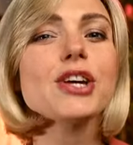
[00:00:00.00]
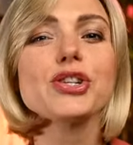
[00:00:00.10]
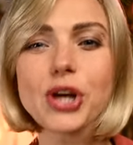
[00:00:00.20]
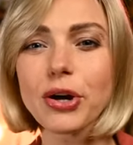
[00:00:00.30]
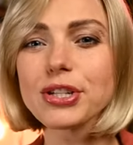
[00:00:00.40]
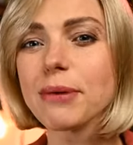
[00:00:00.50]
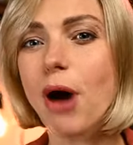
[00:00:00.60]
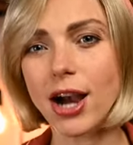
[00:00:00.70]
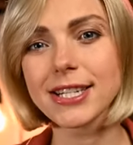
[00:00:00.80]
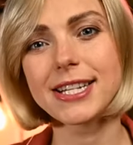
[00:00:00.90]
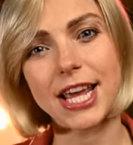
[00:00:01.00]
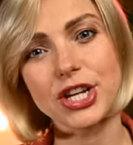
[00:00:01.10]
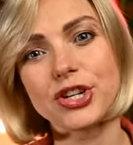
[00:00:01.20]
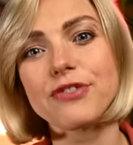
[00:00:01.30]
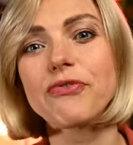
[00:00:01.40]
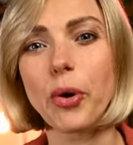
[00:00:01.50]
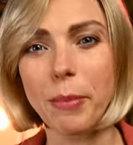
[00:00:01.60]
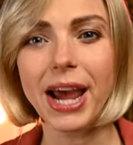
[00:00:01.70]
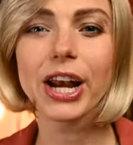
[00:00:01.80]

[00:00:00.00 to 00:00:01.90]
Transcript: showed some oxidation for my